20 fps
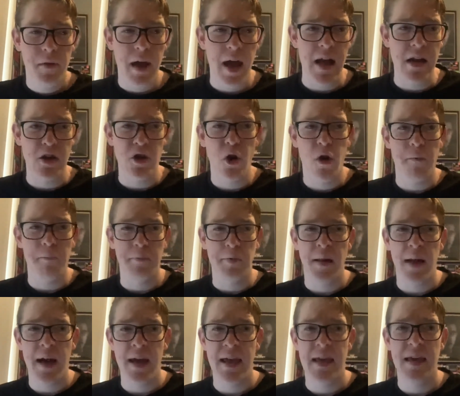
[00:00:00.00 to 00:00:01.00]
and not
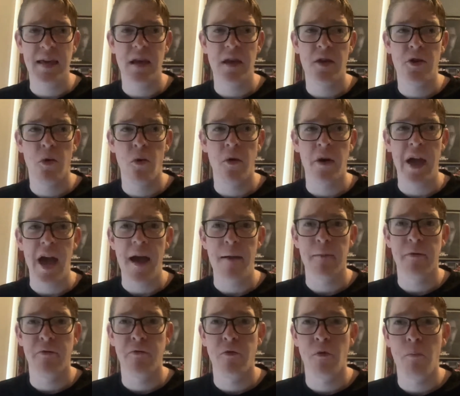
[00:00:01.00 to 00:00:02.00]
play your game
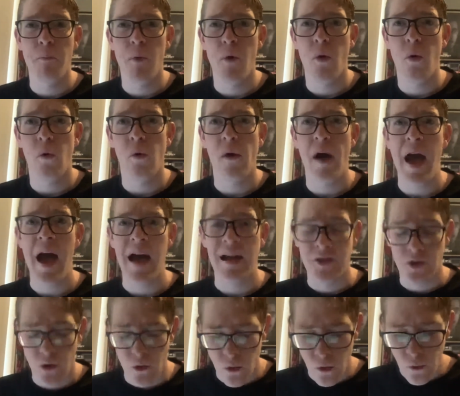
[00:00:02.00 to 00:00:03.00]
of football
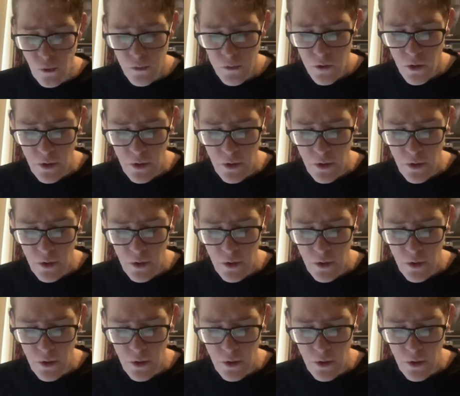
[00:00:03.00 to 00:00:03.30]
at all,